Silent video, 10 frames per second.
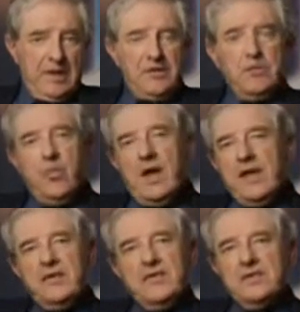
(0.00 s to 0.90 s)
The
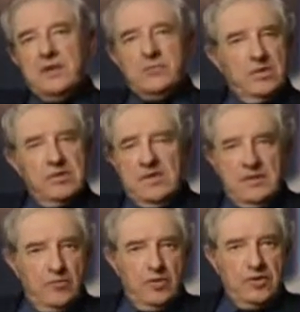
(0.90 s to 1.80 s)
way that a
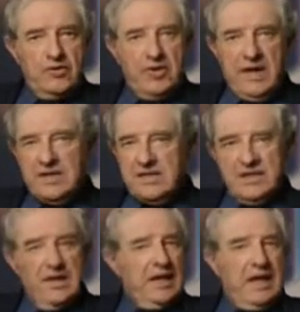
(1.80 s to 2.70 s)
Muslim would
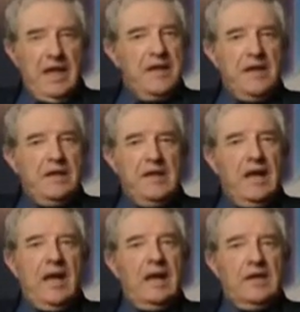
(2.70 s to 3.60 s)
dress in
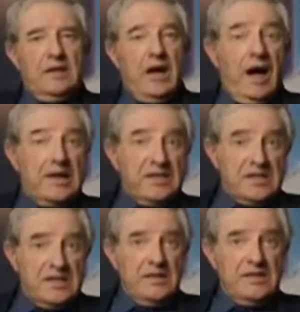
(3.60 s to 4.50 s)
uh,
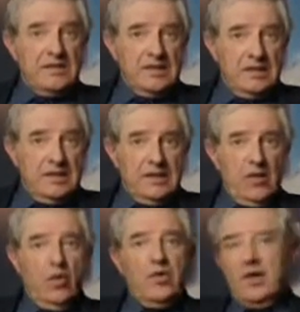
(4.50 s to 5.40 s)
Iceland
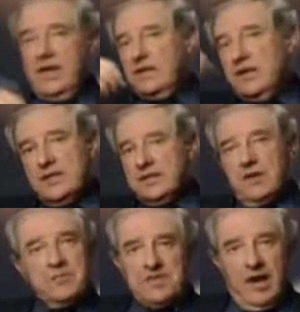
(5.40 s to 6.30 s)
or in
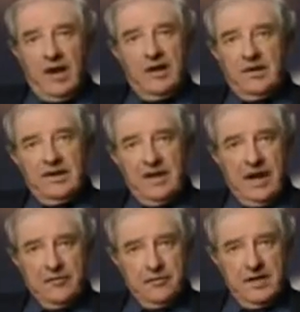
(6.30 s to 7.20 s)
sub Saharan
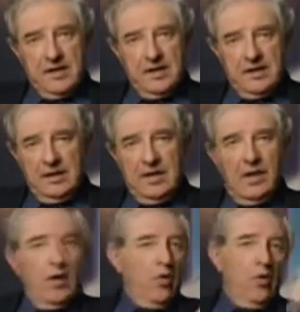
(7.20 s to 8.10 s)
Africa
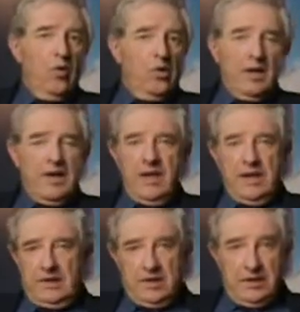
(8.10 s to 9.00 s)
or
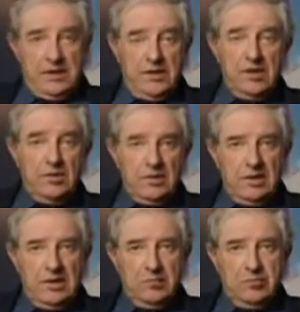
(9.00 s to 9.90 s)
in
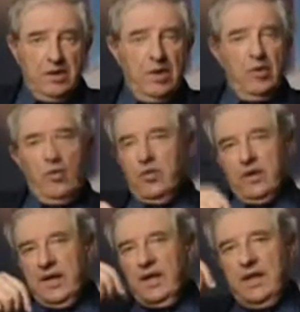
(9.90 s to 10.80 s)
Europe
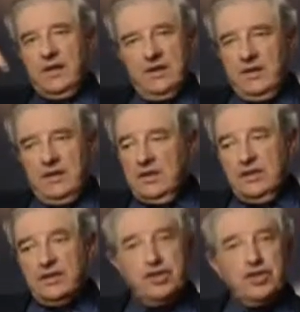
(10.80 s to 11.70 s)
or in
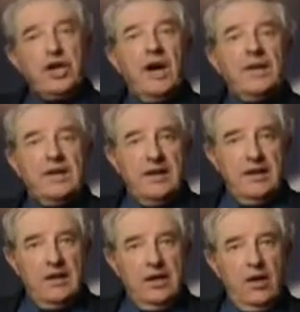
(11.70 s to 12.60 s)

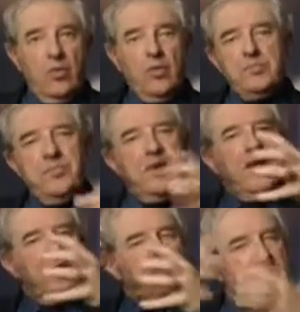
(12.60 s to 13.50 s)
China would be
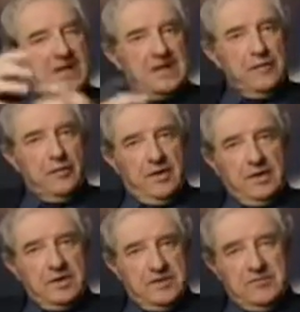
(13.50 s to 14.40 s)
very
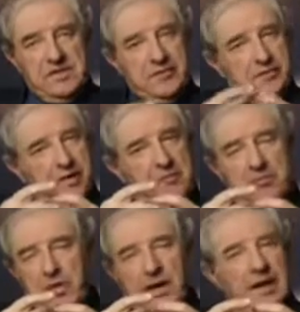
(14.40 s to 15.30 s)
different,
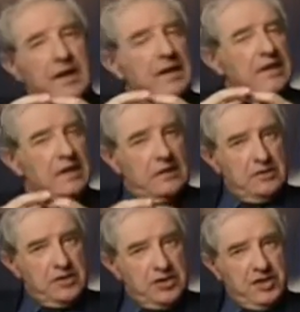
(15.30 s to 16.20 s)
different by
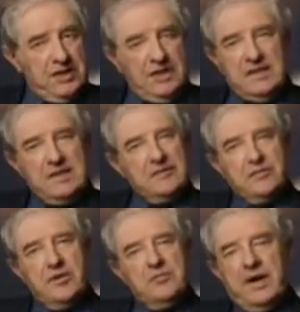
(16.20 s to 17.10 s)
culture,
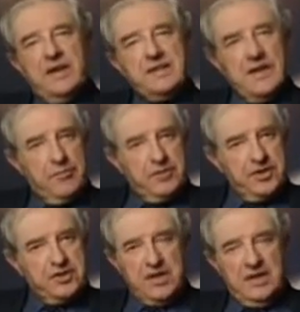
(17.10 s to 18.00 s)
different by
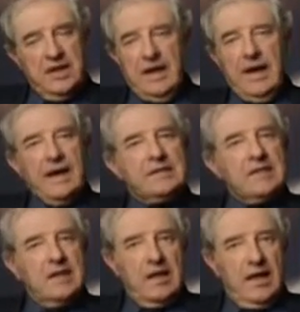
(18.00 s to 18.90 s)
temperature
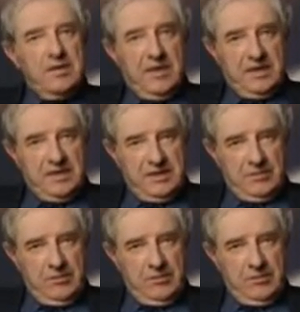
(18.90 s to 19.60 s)
and climate.